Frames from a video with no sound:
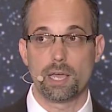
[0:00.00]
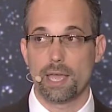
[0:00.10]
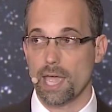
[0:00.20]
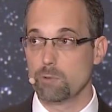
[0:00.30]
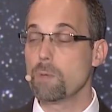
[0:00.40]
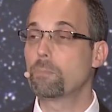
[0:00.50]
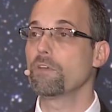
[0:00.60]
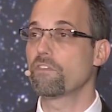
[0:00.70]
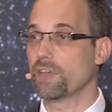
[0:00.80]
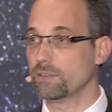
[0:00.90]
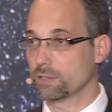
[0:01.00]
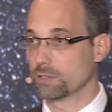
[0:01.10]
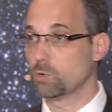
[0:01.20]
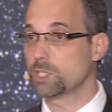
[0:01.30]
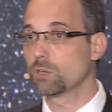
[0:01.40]
and
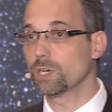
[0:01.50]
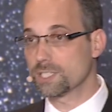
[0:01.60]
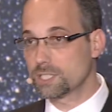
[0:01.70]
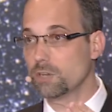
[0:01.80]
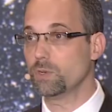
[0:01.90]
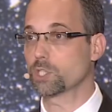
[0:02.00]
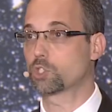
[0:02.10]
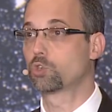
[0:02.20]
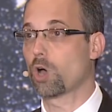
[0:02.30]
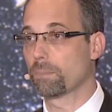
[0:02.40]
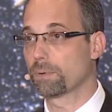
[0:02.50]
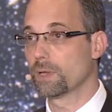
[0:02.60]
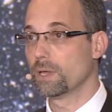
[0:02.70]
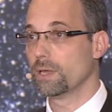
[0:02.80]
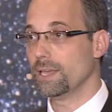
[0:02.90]
we saw a serious drop
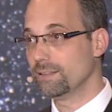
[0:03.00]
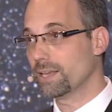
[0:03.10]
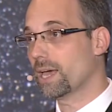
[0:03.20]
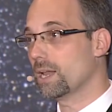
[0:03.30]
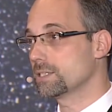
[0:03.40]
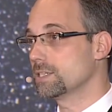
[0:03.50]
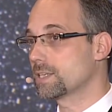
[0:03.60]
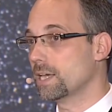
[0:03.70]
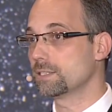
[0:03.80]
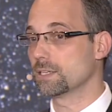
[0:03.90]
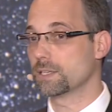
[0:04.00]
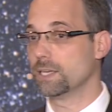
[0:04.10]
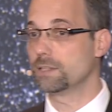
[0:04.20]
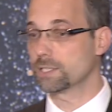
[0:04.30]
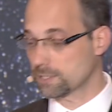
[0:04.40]
in dialysis cases
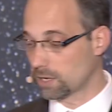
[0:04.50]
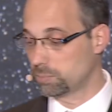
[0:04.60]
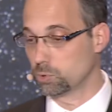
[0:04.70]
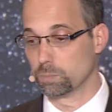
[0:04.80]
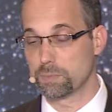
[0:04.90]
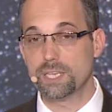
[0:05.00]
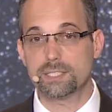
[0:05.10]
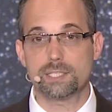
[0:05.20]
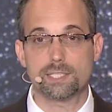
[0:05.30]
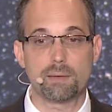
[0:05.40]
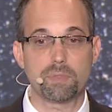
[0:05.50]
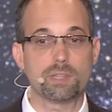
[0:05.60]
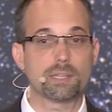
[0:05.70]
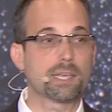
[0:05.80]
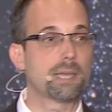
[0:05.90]
in this subgroup. This is something
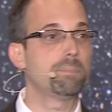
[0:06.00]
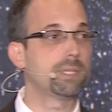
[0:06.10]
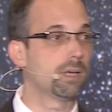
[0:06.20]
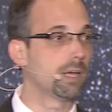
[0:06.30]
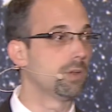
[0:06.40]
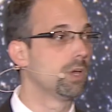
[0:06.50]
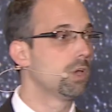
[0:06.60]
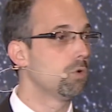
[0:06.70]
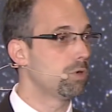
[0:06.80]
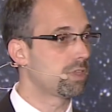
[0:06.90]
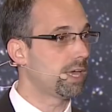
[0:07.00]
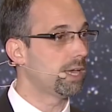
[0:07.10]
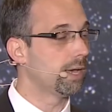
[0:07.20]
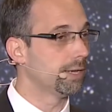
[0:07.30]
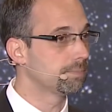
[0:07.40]
that can be done with
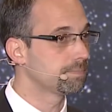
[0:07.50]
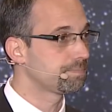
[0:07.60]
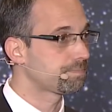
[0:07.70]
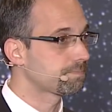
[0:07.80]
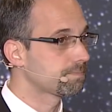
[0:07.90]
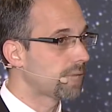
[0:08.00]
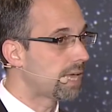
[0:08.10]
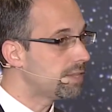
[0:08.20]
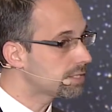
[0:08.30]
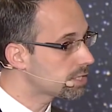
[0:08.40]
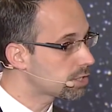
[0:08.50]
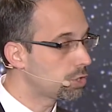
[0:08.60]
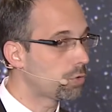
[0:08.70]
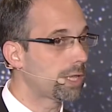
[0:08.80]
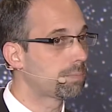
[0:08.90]
AI. And this is a
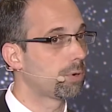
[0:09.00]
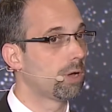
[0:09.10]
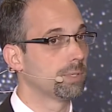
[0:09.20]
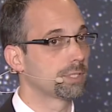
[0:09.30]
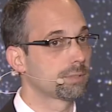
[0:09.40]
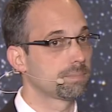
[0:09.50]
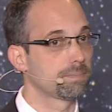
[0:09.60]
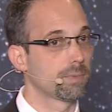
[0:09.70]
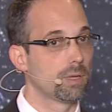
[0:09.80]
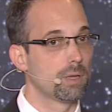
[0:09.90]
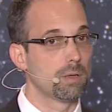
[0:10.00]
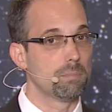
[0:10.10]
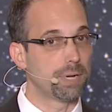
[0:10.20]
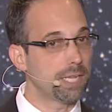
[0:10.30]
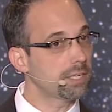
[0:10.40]
great promise.
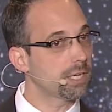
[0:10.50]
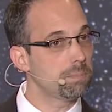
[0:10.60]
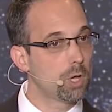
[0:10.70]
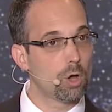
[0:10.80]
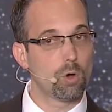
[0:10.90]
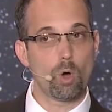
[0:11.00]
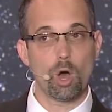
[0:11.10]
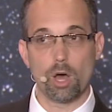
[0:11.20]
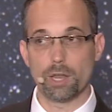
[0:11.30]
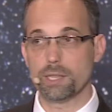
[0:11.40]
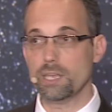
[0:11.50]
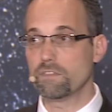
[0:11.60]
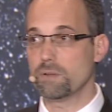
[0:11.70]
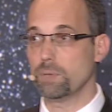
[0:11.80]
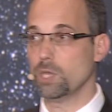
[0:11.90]
But it can go on
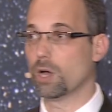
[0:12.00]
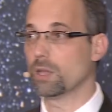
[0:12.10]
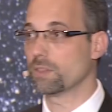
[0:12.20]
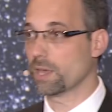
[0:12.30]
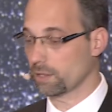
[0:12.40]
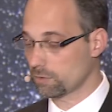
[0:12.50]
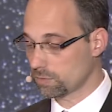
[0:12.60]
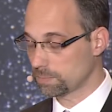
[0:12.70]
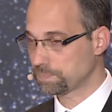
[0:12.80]
even beyond that.